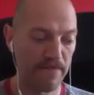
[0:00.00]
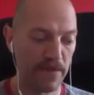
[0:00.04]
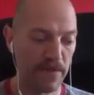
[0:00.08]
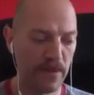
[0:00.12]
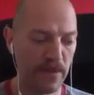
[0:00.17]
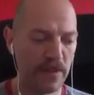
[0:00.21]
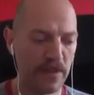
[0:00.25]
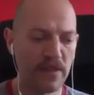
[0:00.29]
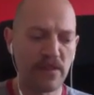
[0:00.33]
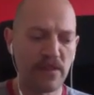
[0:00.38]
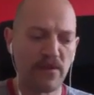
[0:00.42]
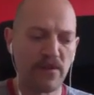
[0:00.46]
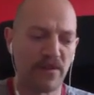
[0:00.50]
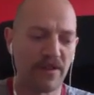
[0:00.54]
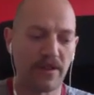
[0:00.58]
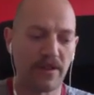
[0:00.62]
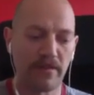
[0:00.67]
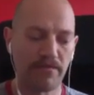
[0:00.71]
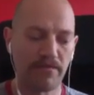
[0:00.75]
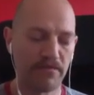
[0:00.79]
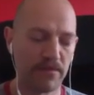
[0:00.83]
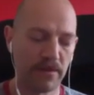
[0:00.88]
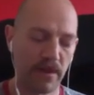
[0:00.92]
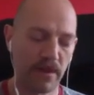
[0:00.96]
This is not to
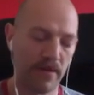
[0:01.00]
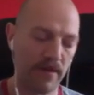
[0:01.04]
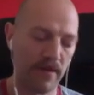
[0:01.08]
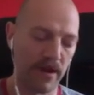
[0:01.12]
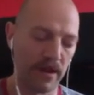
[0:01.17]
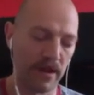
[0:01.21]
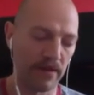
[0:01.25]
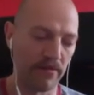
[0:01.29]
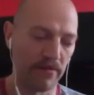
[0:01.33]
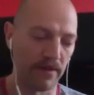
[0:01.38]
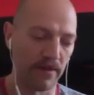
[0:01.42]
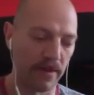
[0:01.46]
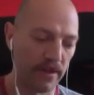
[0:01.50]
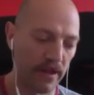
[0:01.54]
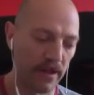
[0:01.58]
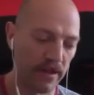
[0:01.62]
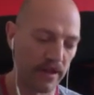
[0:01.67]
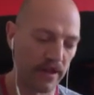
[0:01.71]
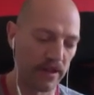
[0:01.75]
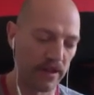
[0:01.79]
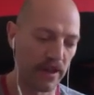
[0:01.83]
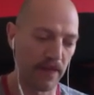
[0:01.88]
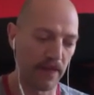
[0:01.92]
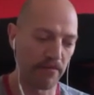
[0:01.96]
directly criticise
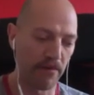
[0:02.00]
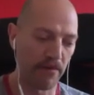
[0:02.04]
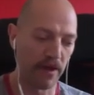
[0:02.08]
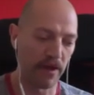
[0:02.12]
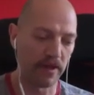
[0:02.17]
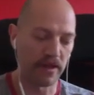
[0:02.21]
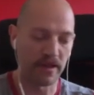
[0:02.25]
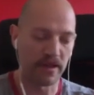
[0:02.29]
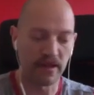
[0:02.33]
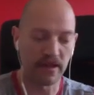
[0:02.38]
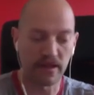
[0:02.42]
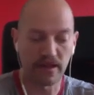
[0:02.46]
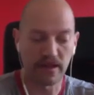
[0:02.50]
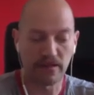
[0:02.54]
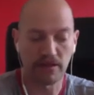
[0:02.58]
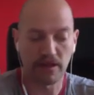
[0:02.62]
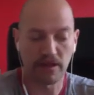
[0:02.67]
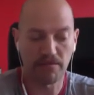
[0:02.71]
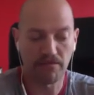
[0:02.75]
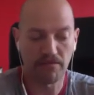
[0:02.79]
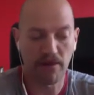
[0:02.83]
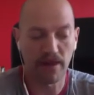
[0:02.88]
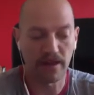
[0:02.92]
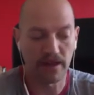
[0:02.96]
the Jalak Prize. This is
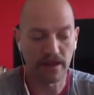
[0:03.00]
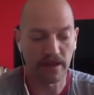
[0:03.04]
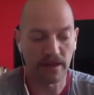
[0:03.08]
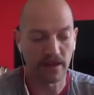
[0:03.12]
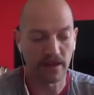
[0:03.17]
just prizes in